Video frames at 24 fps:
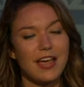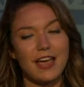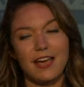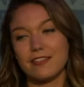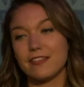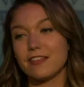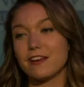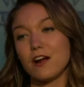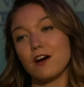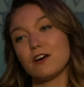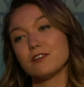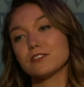and
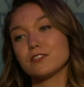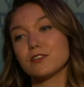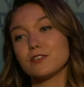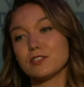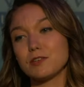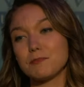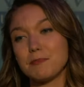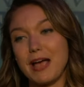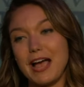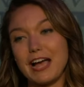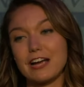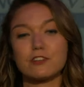then also
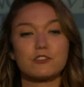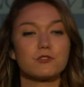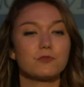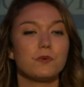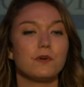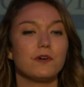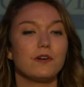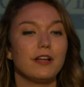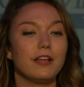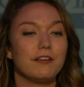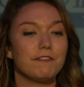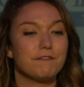some
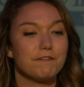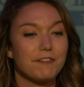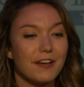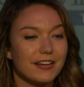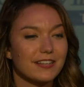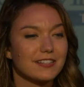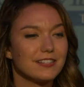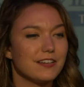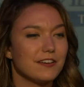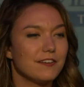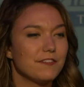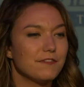actual
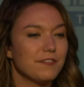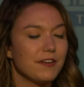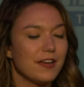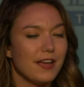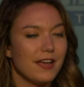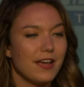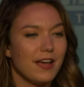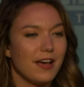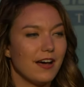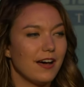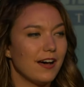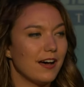effective
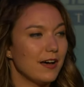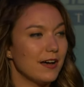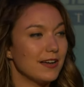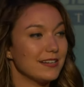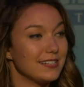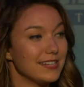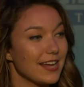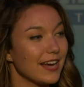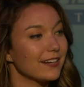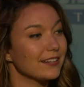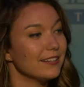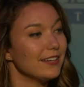uh,
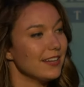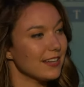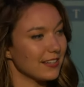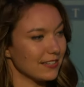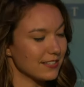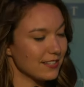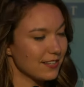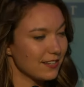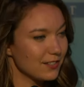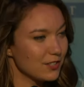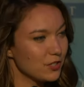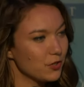
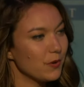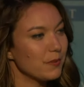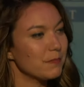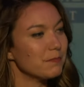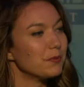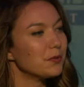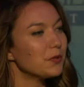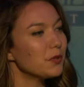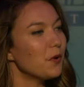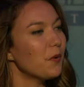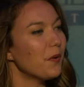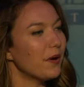techniques to
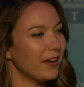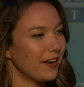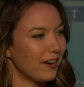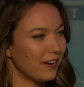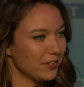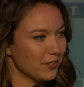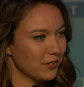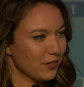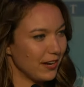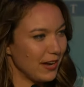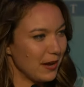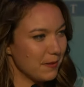employ
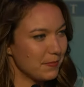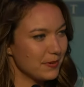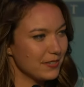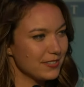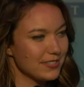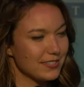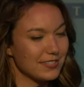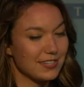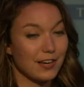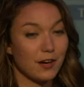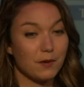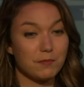on your
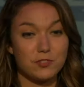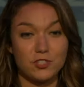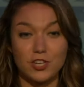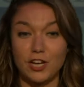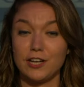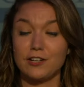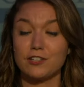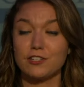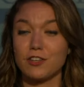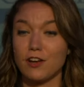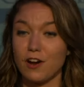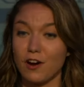campus to help
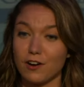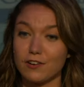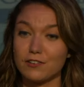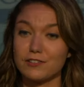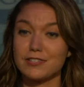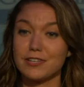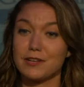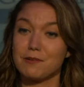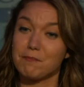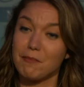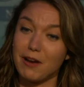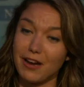change the
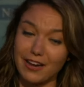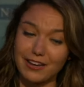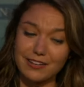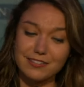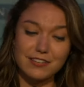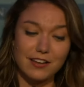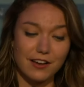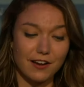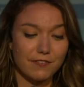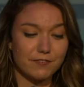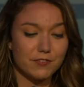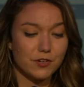hearts and
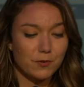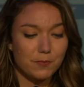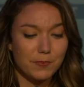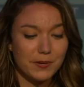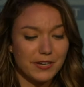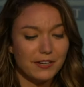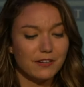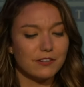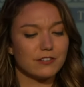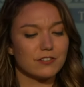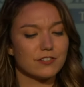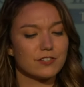minds of your
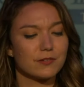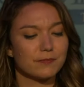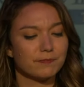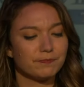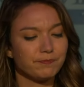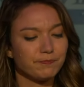peers.